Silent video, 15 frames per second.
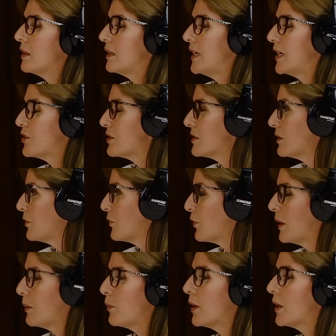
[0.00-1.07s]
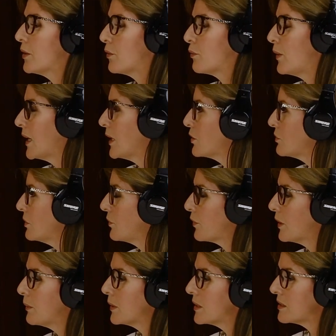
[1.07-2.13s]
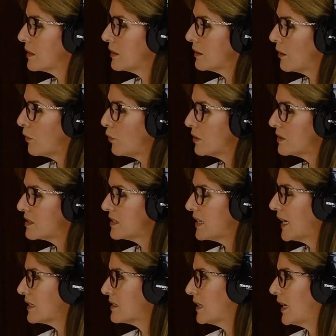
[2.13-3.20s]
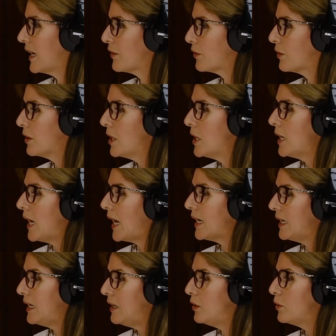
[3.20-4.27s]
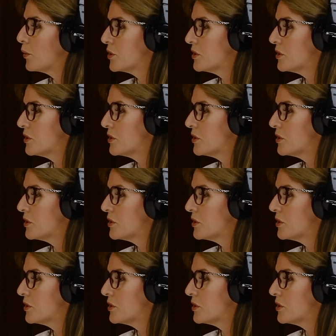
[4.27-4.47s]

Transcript: the legislative framework, the regulatory frameworks that all stack together at EU or